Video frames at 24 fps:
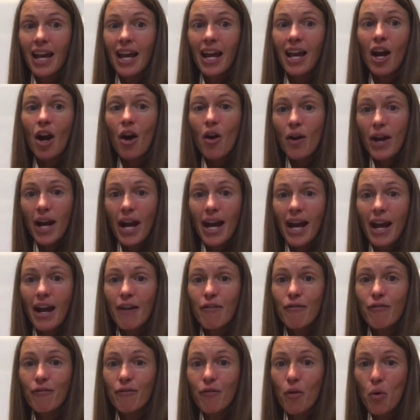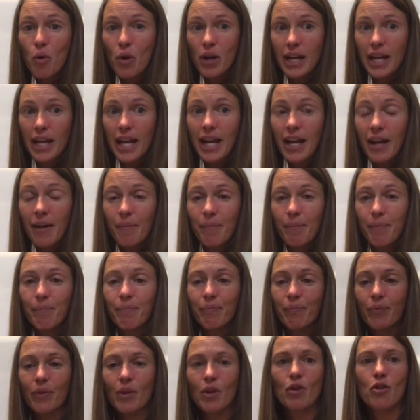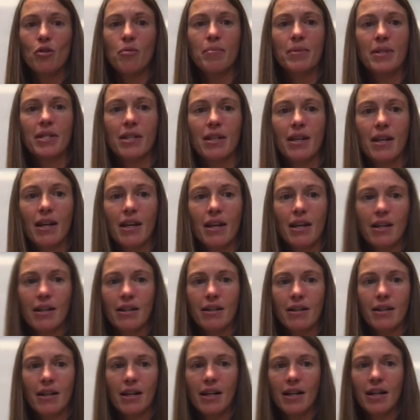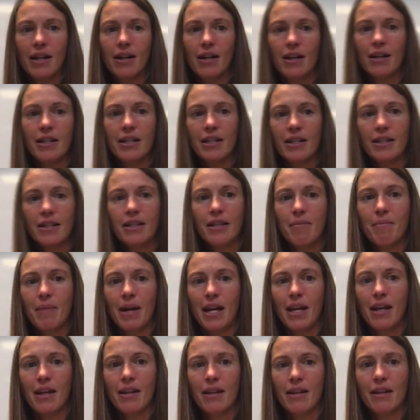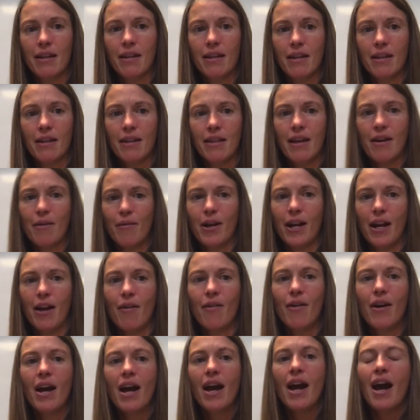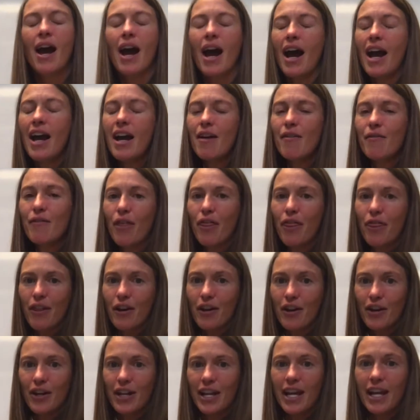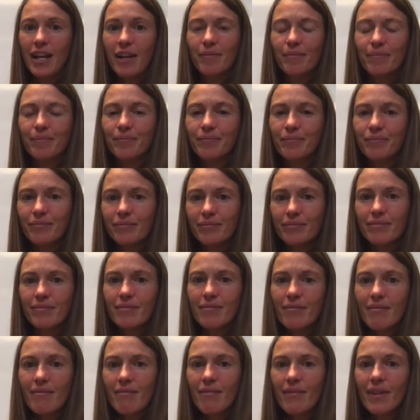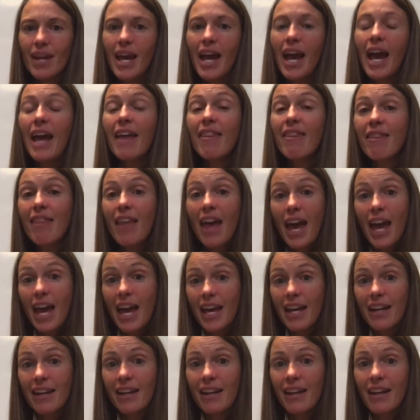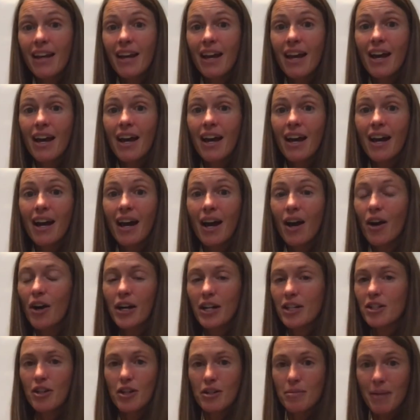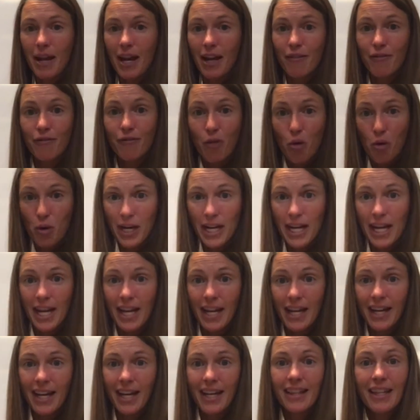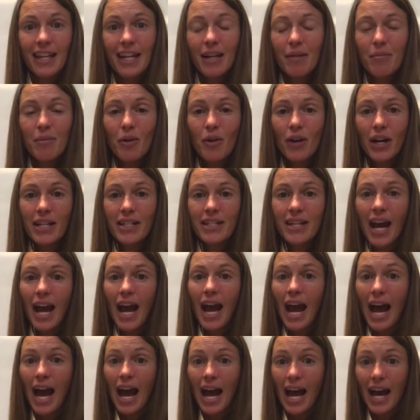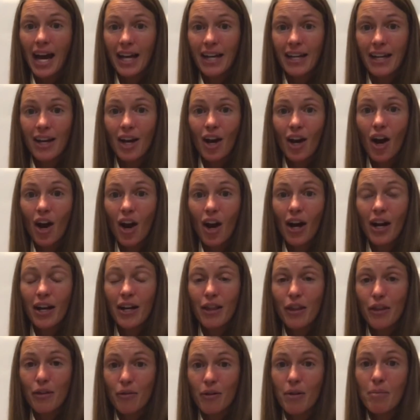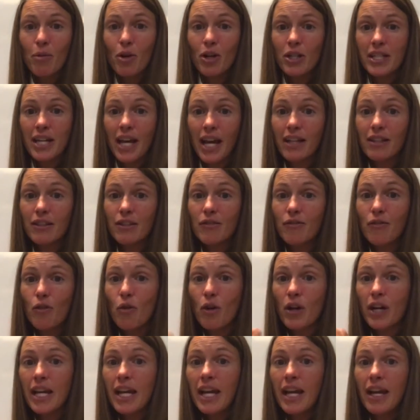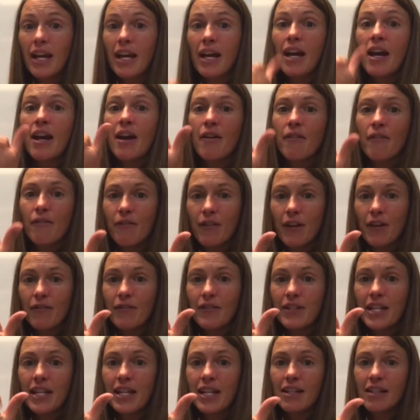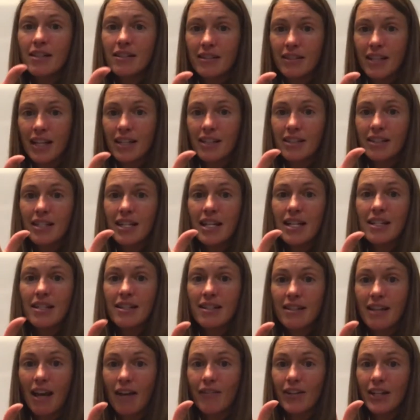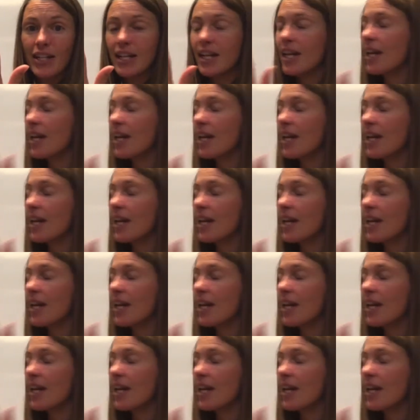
okay, I have 40. Oops, it's kind of hard to see there we go. I have 30, and then, I have 40, and then I'm going to add on 3 more tens, 40, 50, 60, 70.